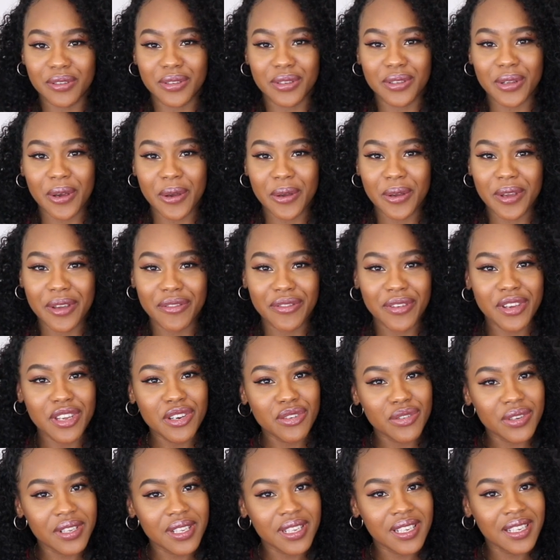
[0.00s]
So if you're
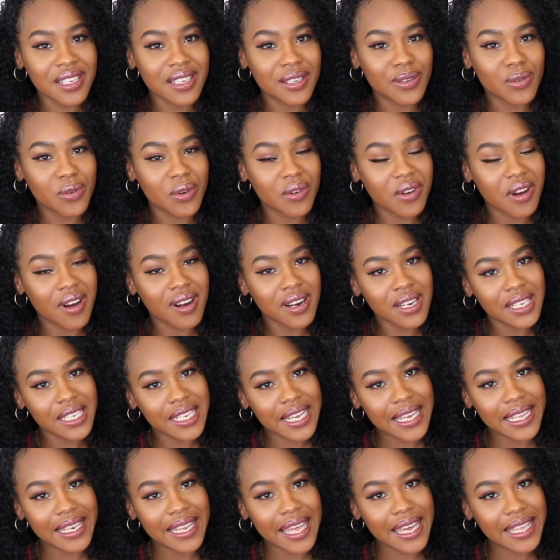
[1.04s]
interested in this sort of
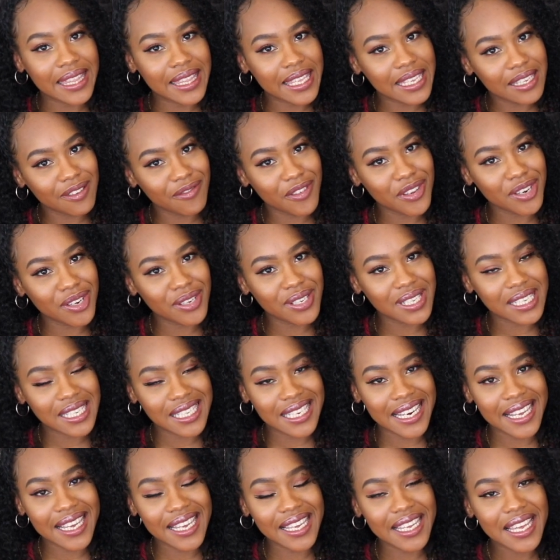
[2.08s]
content like this video
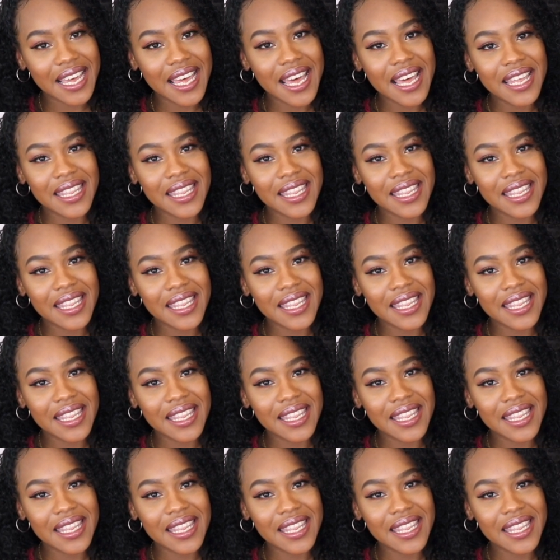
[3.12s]
today,